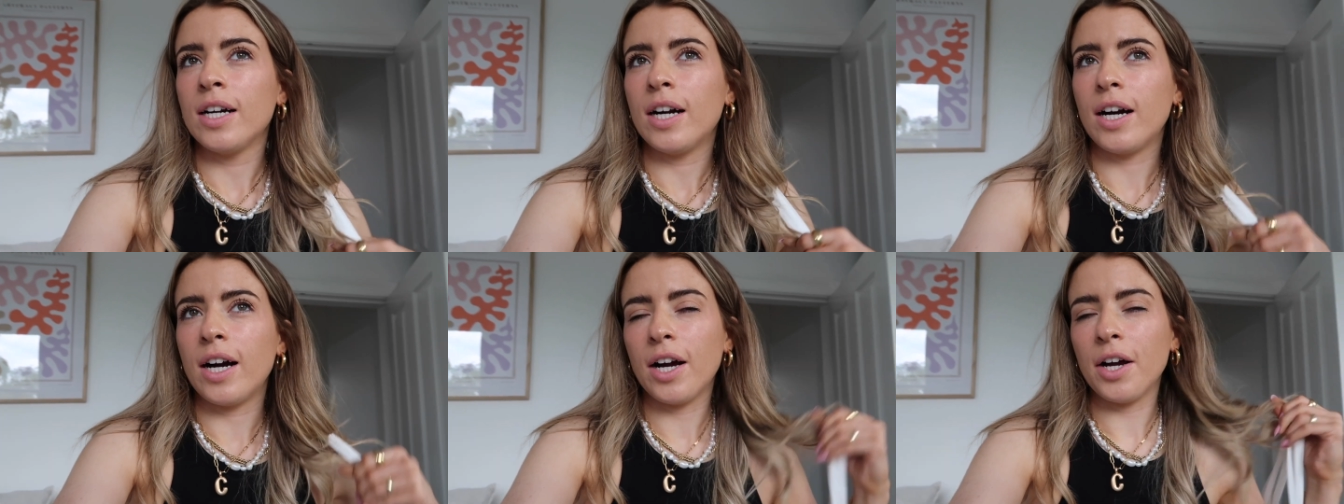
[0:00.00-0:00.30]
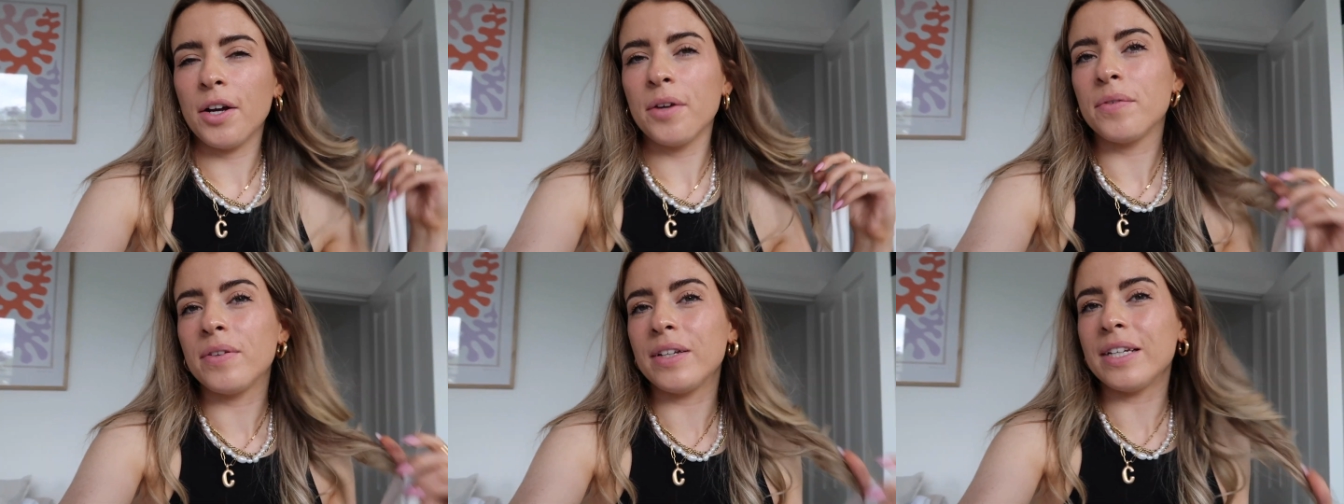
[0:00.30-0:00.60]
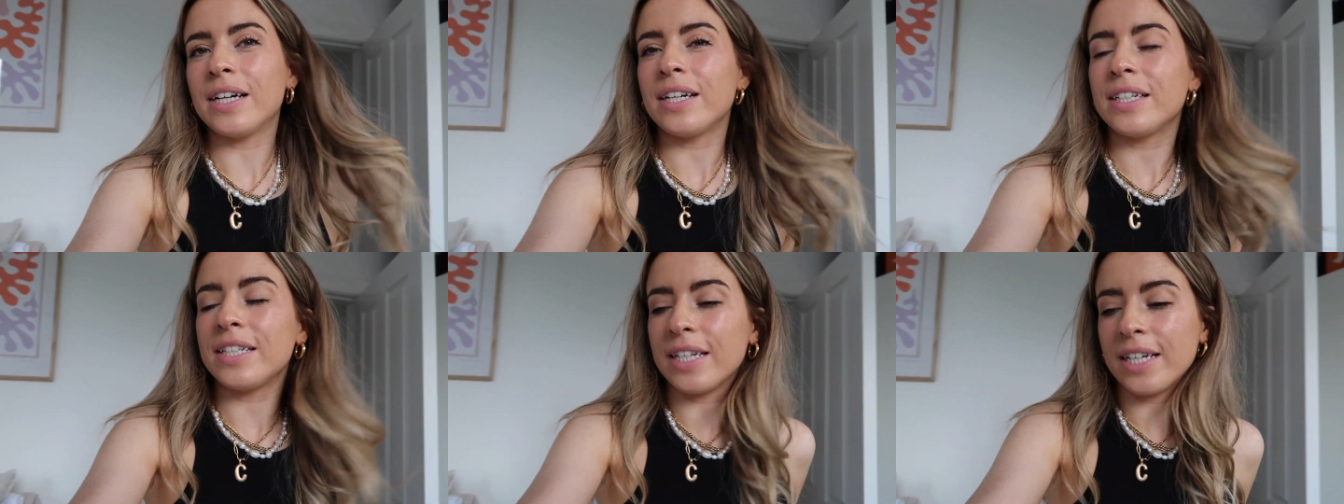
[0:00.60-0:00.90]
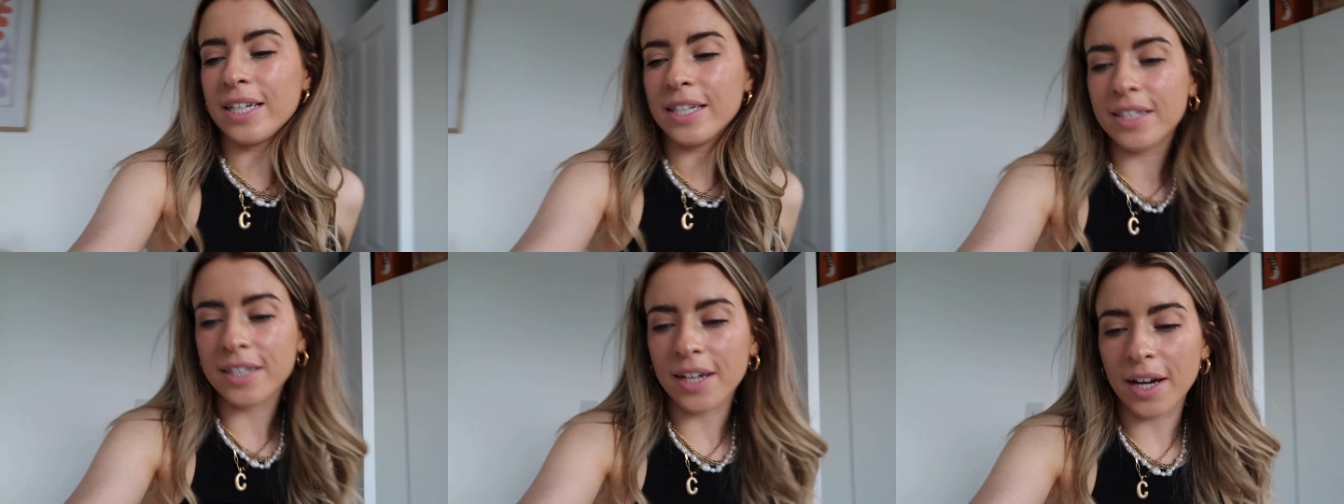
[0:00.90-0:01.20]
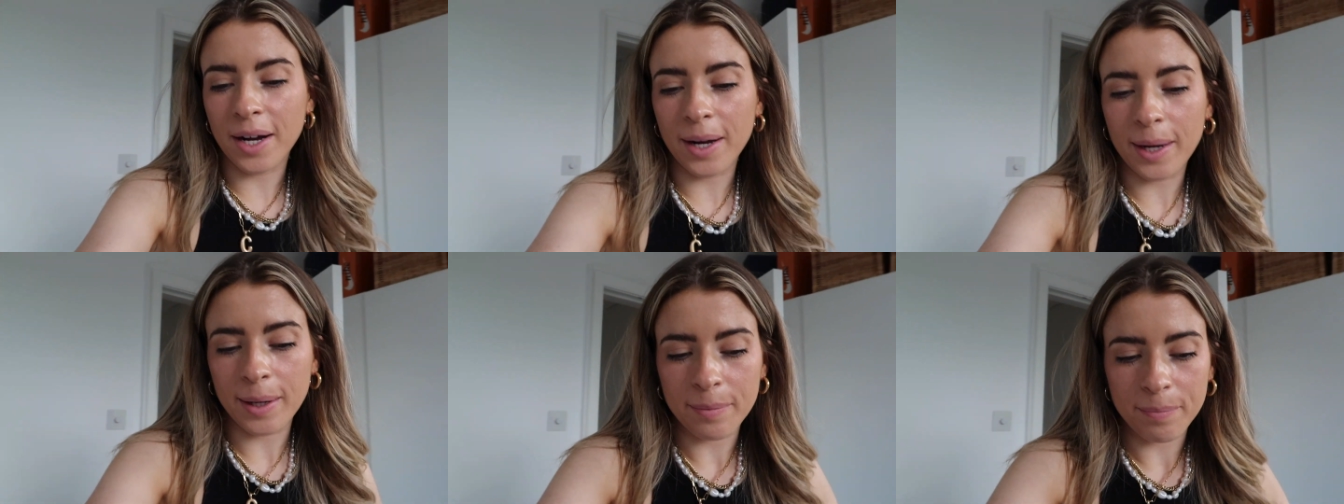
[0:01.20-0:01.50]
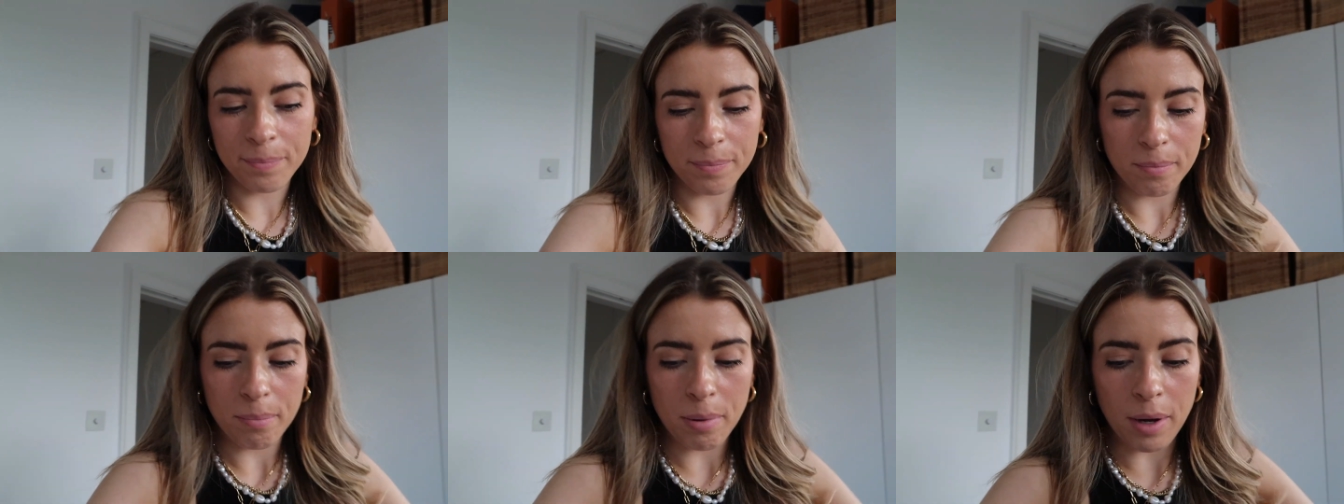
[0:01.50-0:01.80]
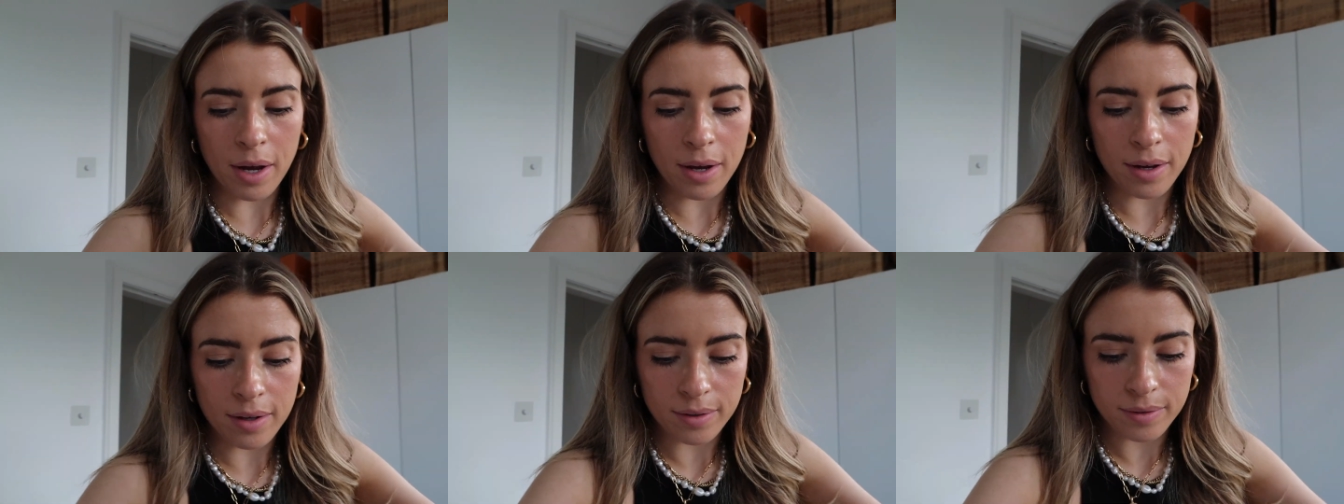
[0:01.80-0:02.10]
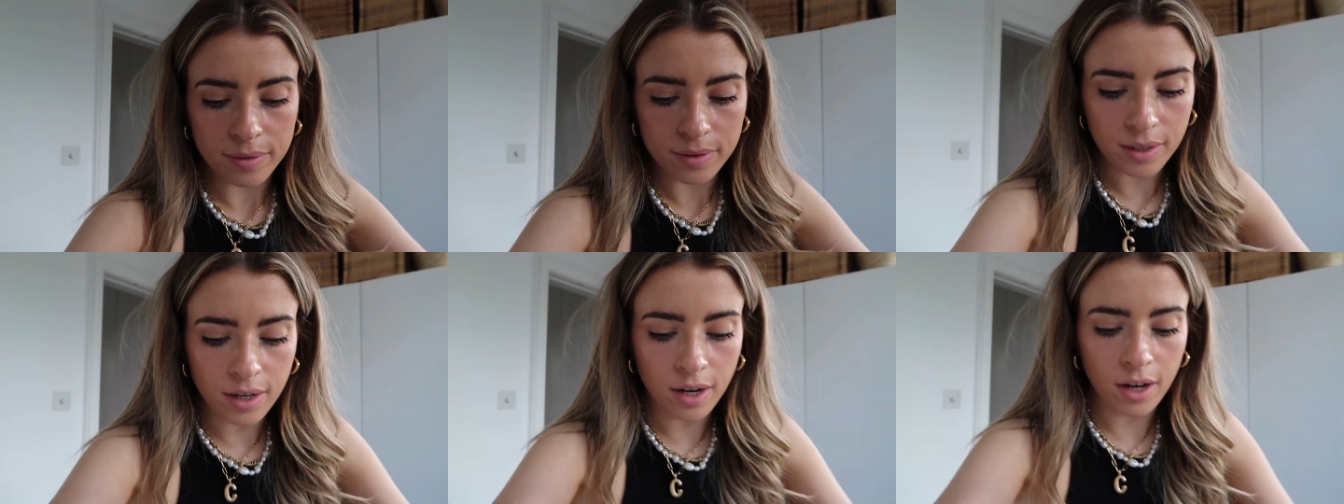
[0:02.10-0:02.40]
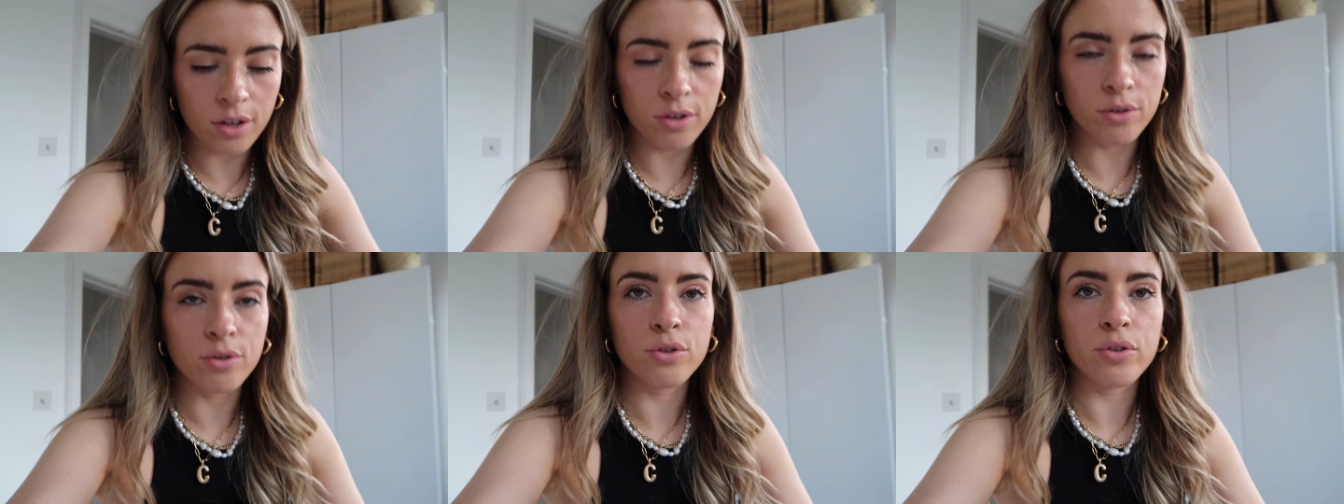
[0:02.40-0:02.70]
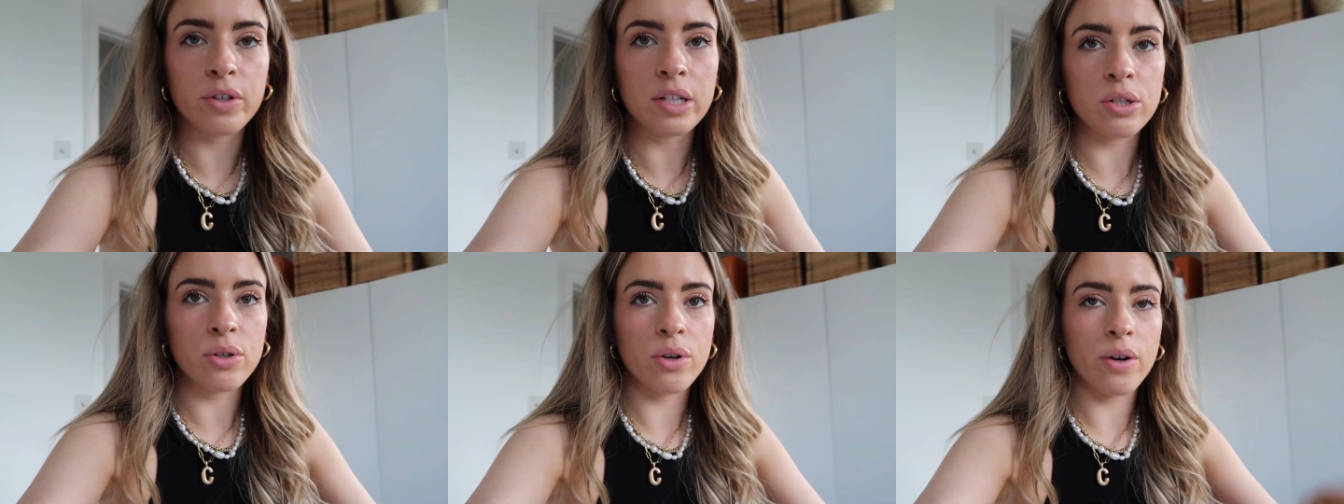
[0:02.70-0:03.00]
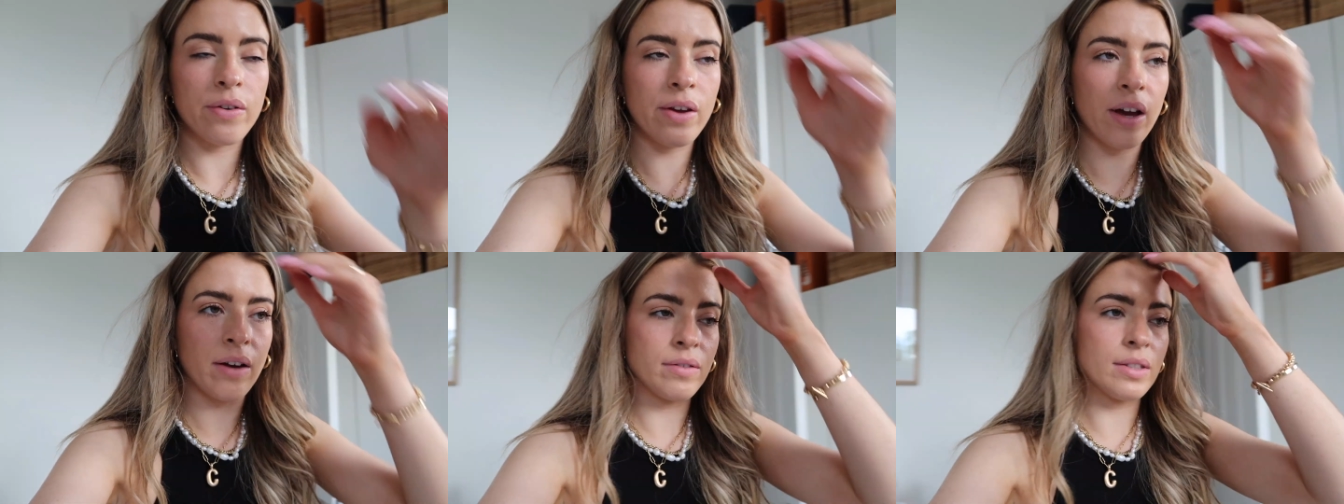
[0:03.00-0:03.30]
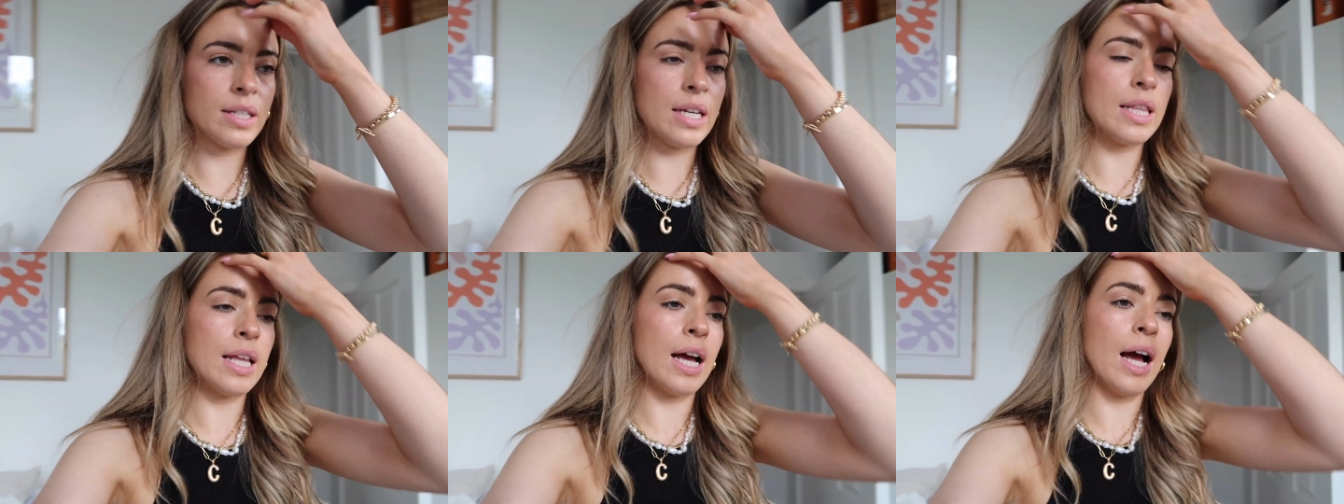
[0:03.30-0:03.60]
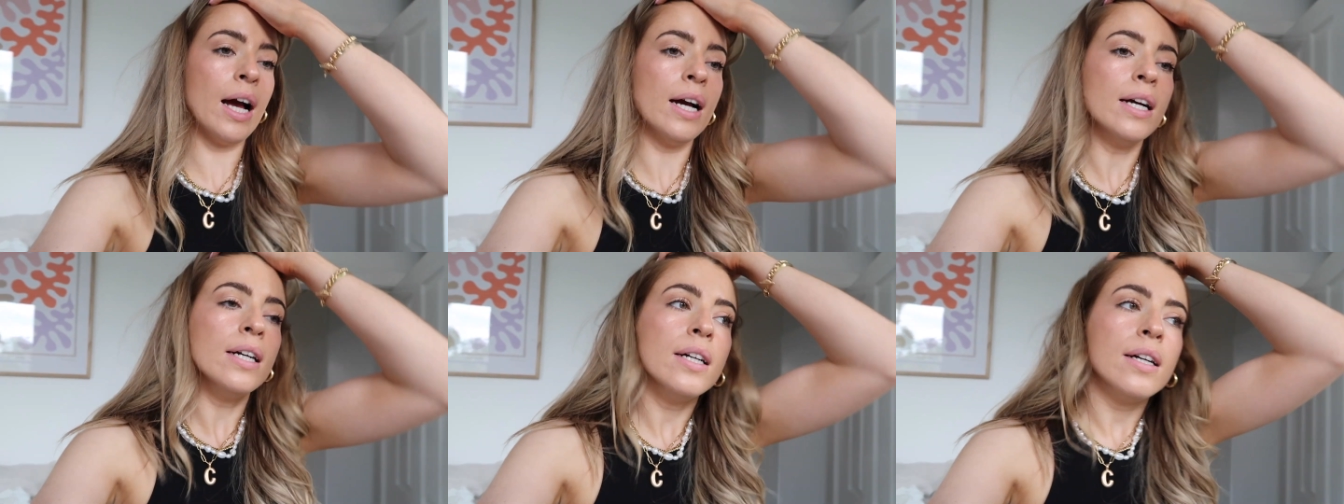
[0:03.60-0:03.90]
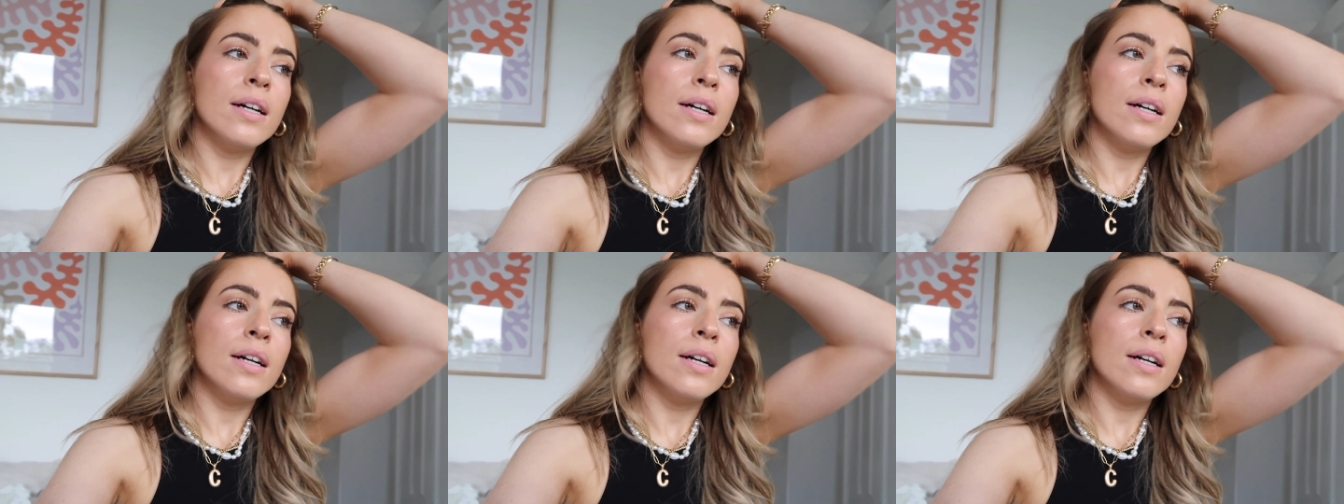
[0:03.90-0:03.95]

Hopefully I did, but cut a long story short, if you haven't seen that,